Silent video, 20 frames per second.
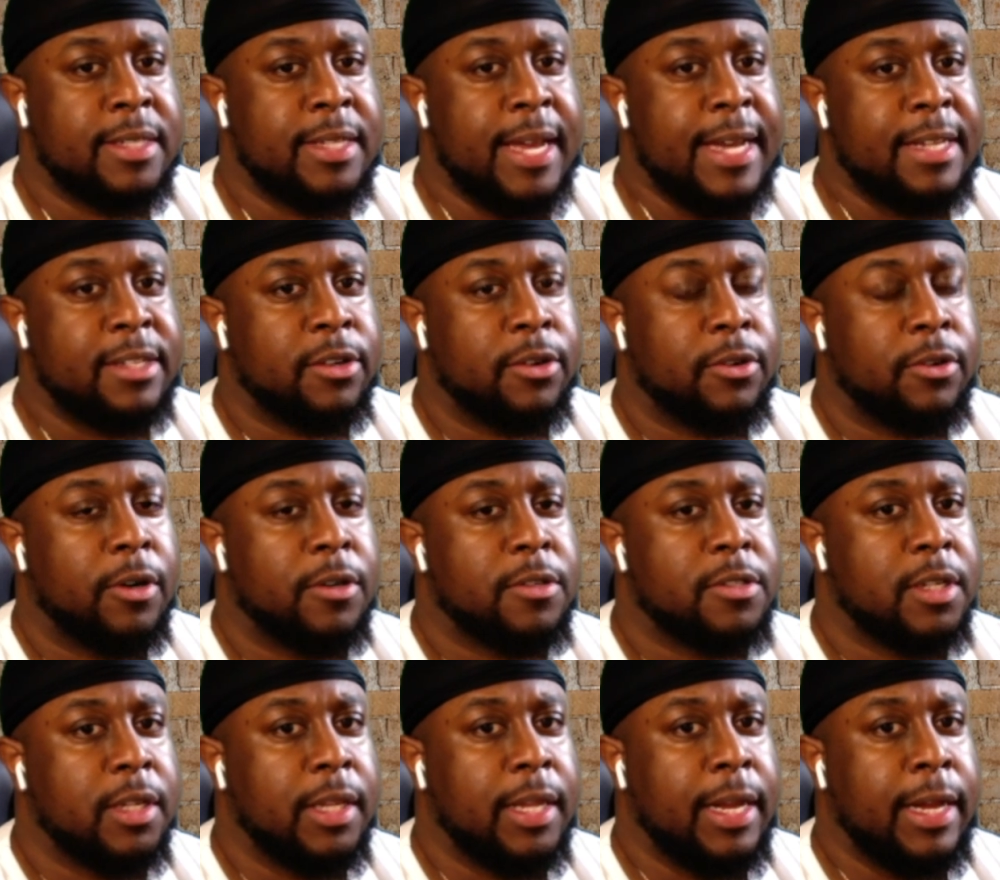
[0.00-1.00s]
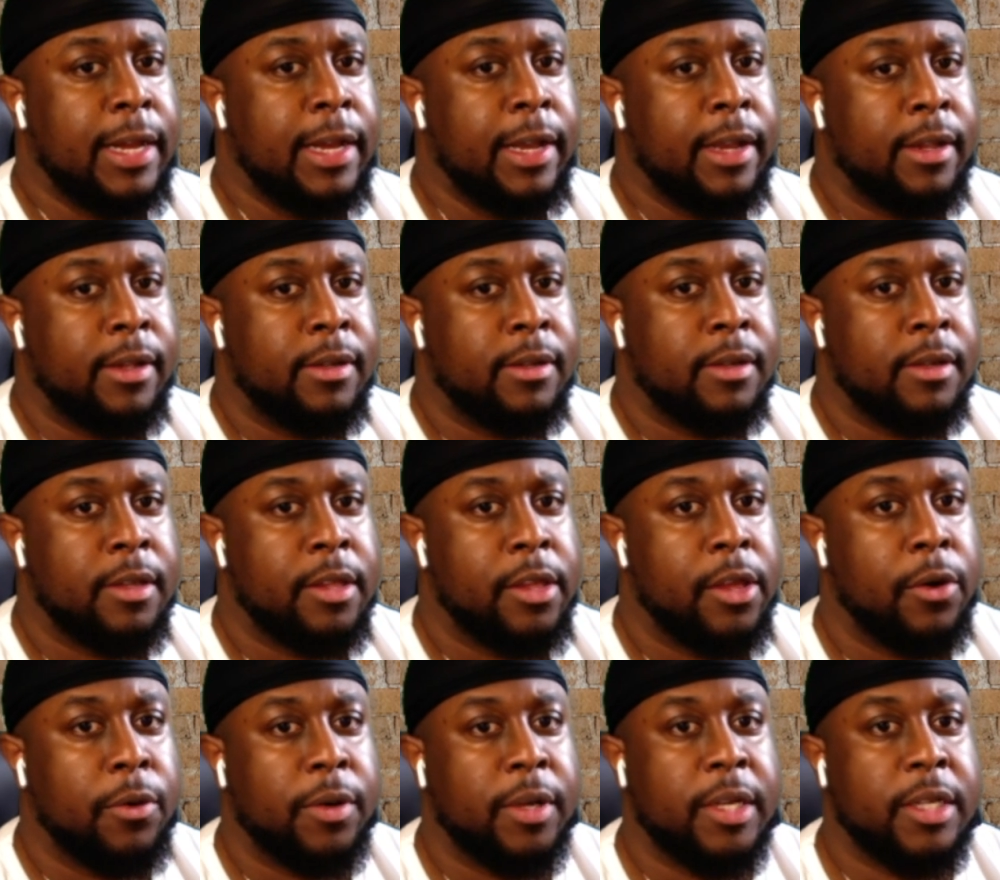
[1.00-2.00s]
stats across the line.
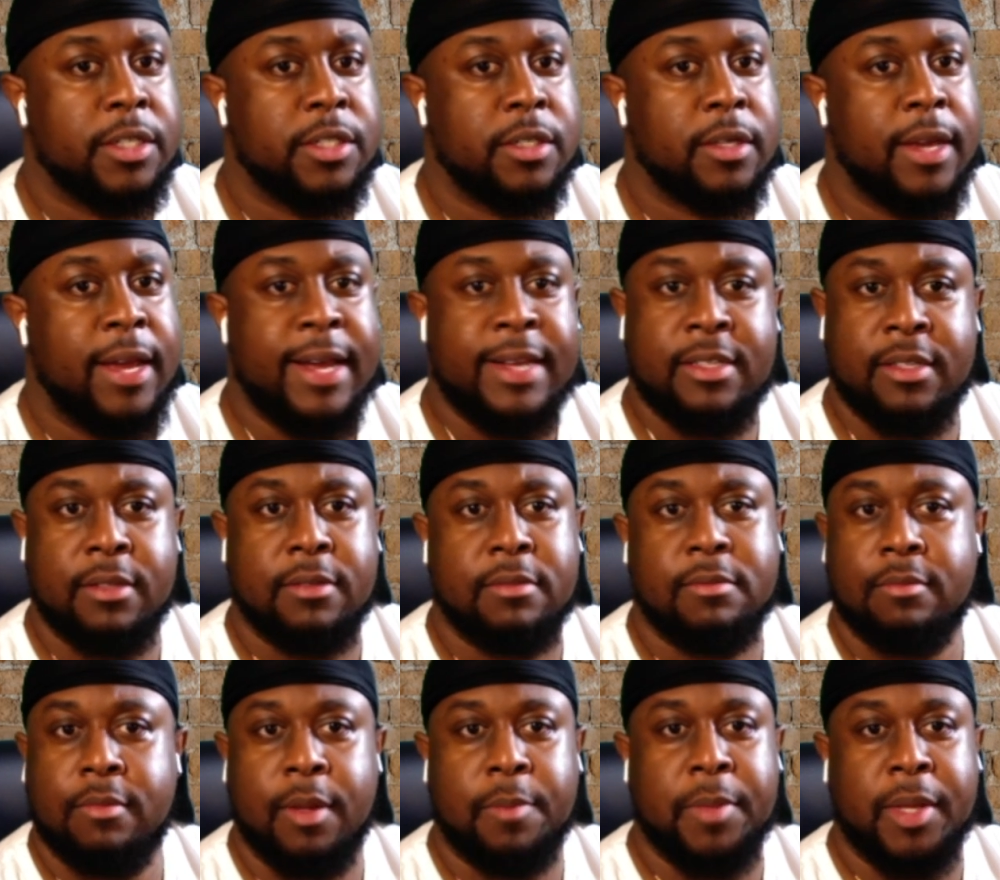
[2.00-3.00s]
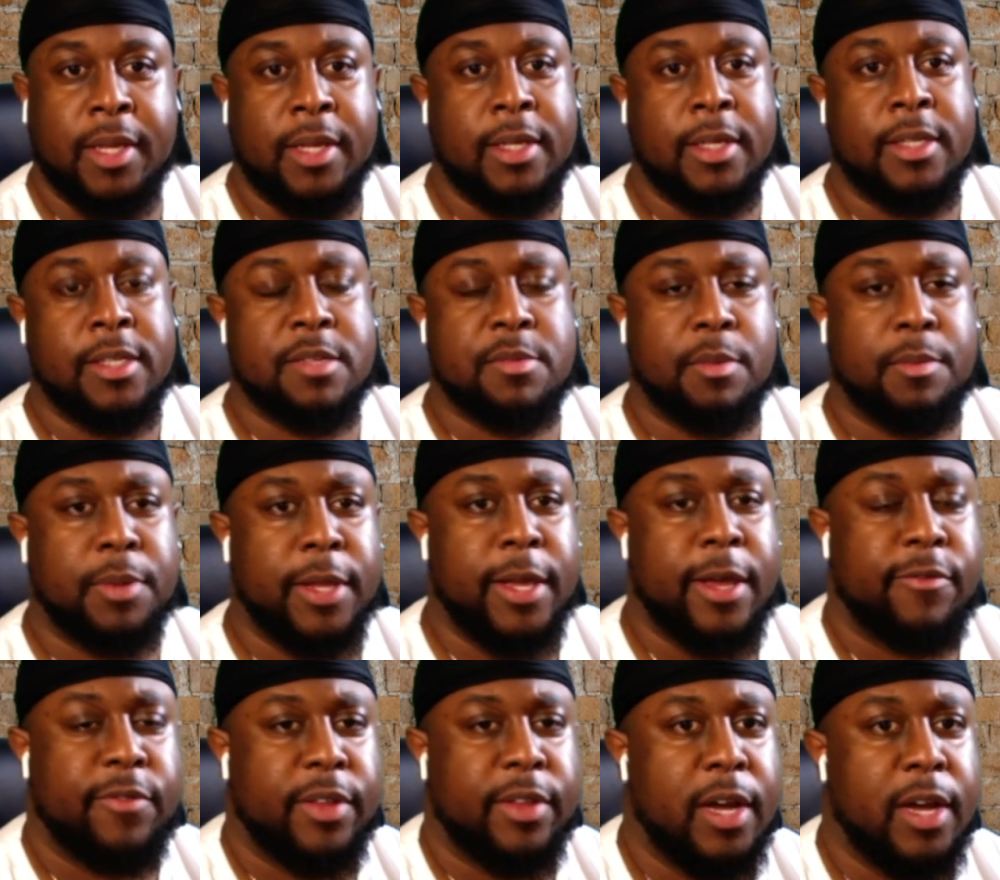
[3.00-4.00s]
Jokic has it. I mean, he's been
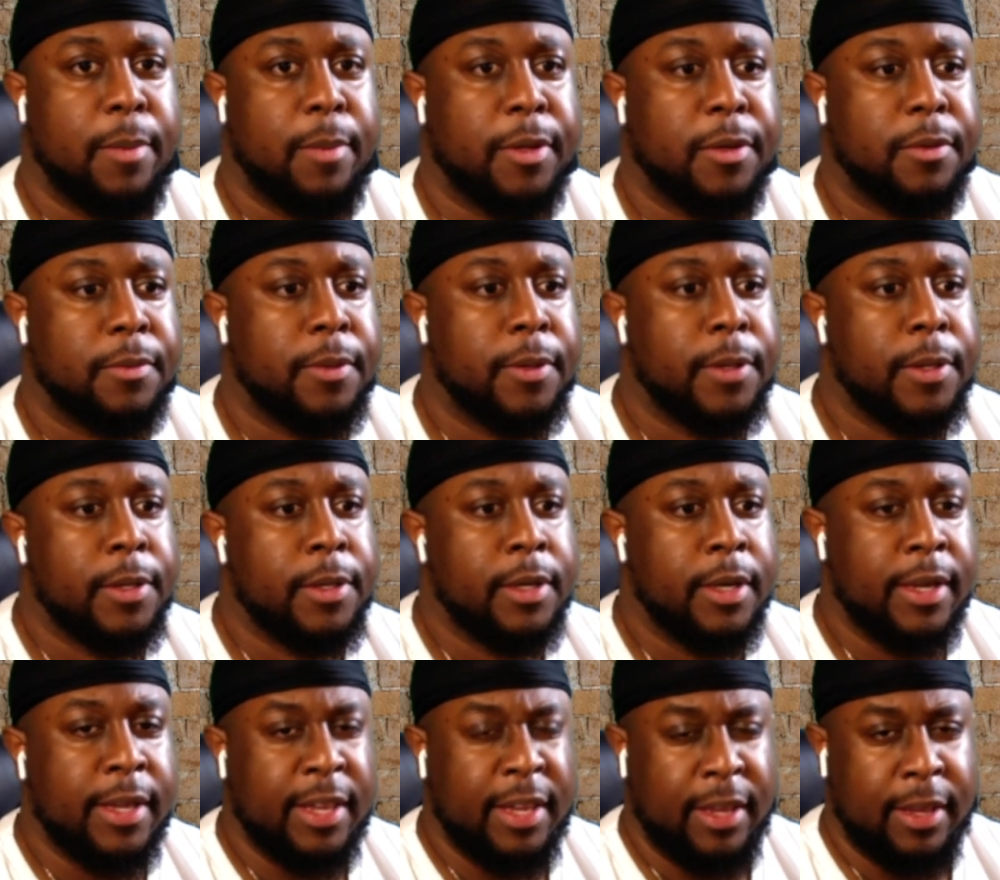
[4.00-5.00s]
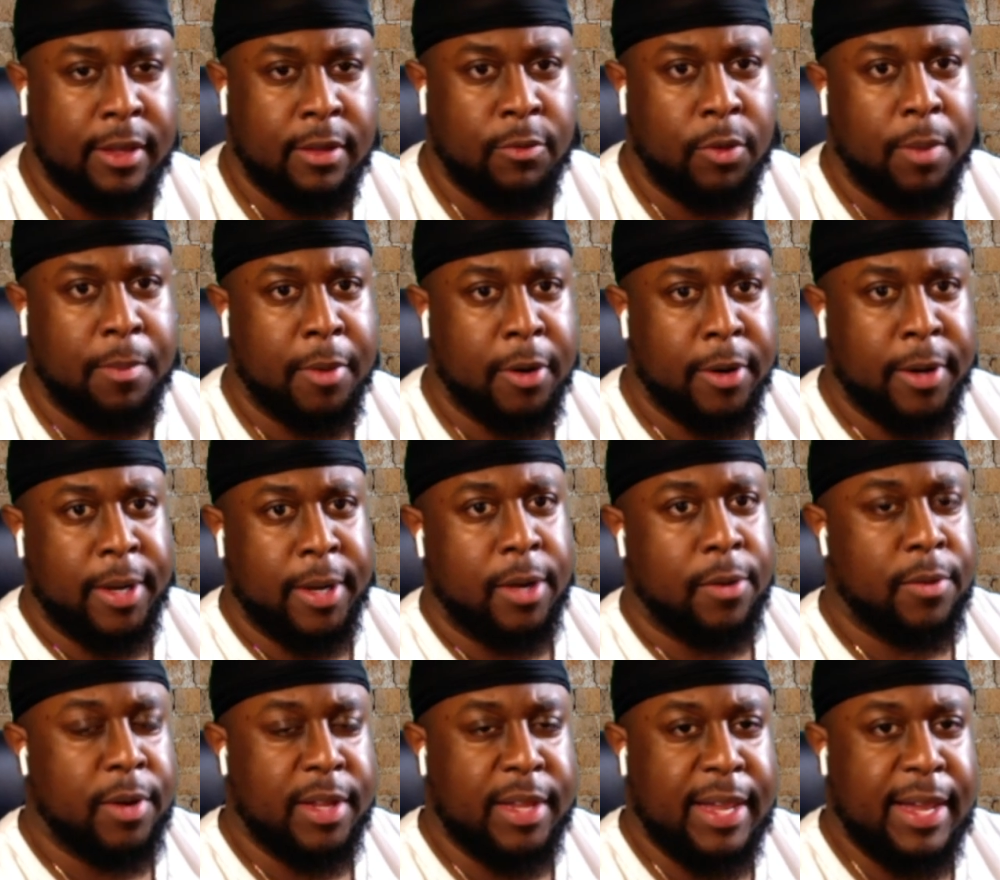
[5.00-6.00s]
playing phenomenal. Again, with Murray
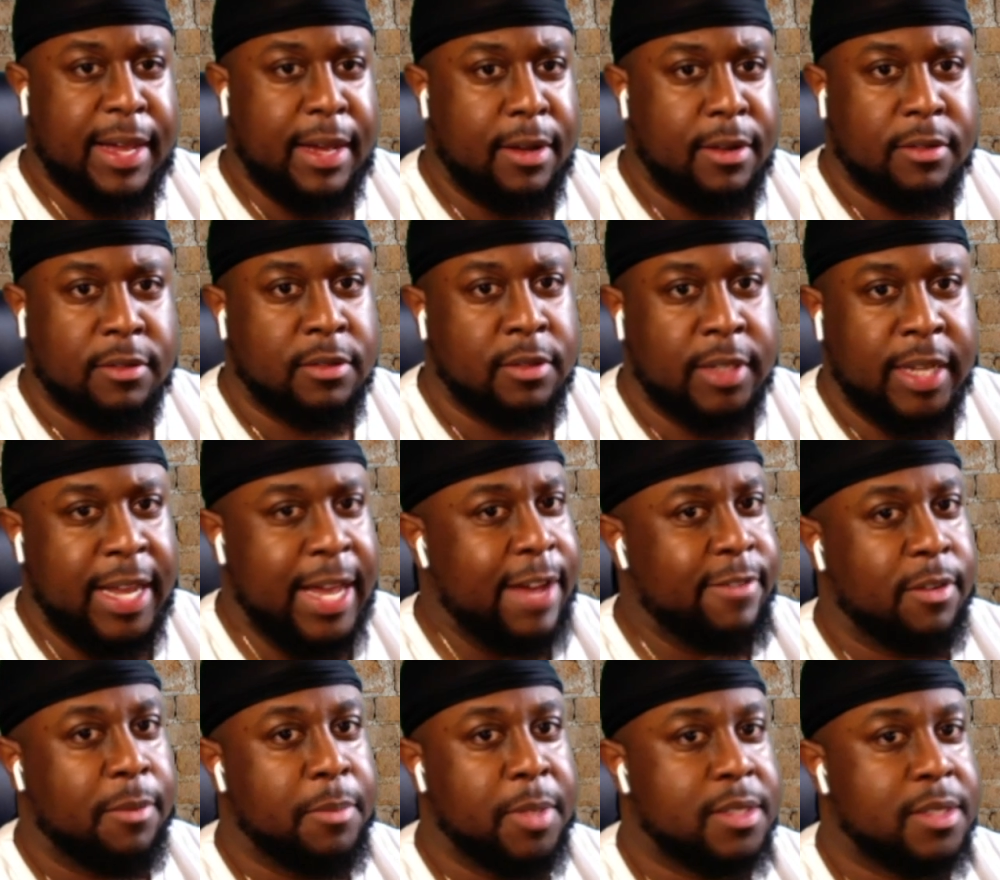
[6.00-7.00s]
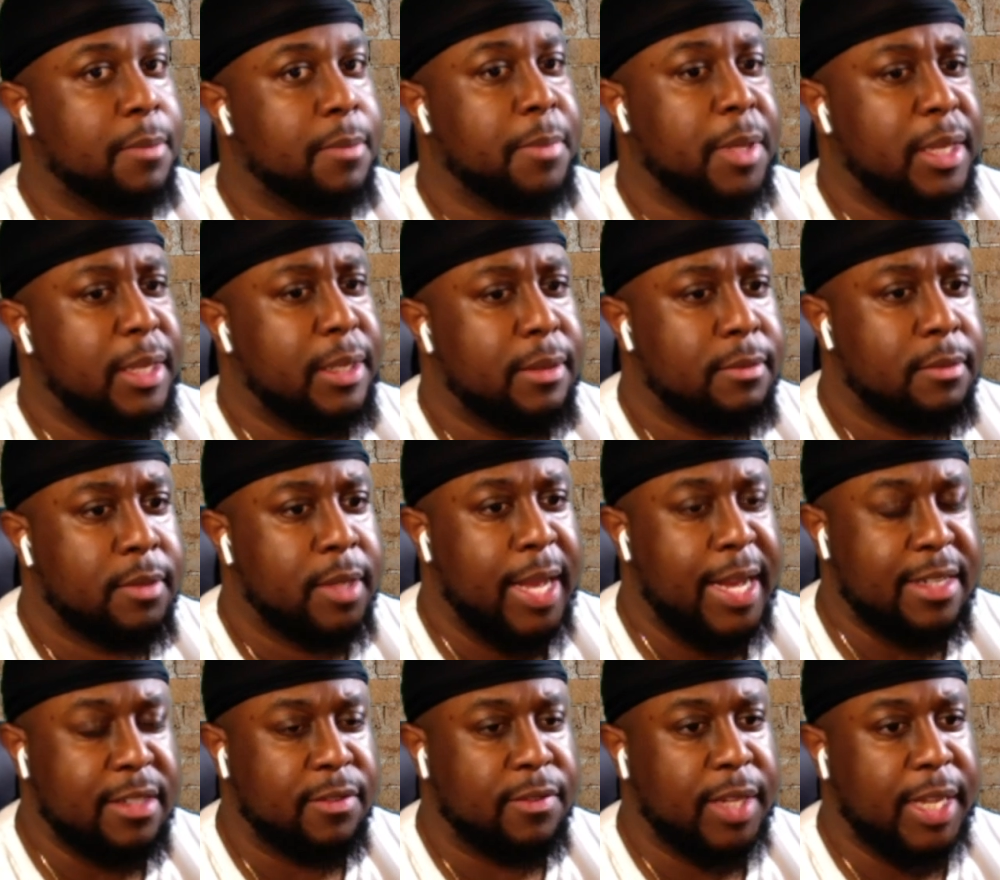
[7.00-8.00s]
going down, they haven't missed a beat
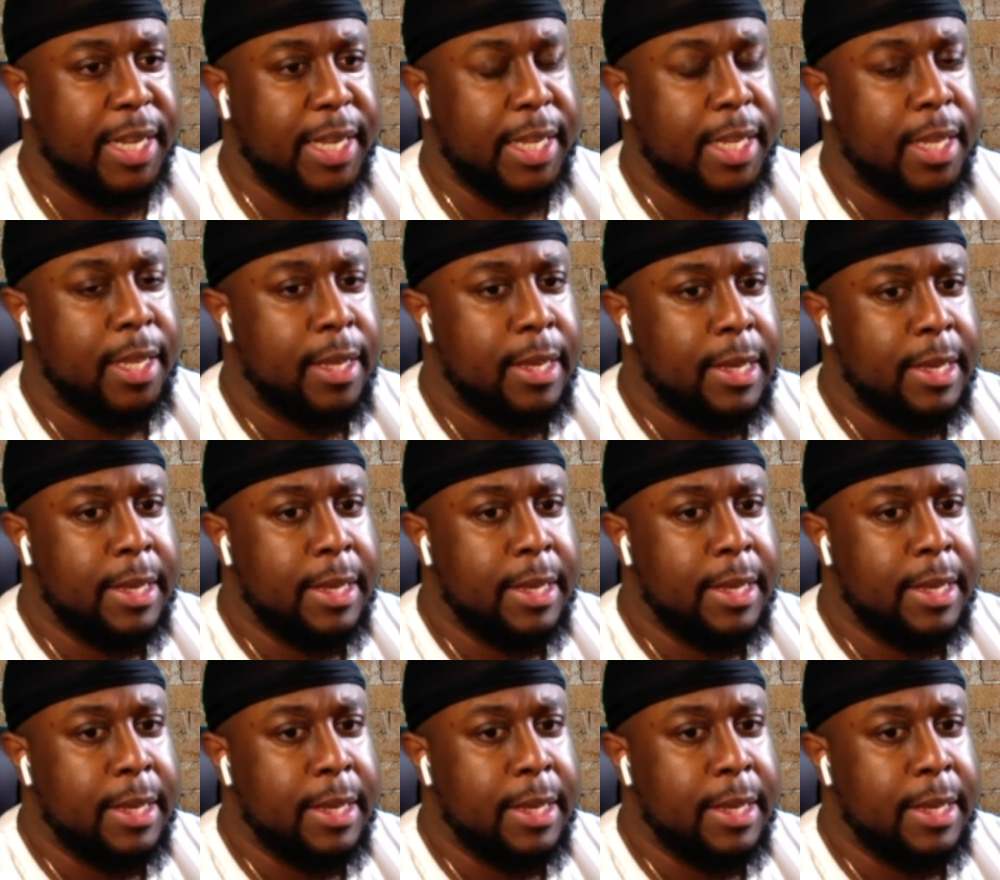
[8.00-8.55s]
as of late.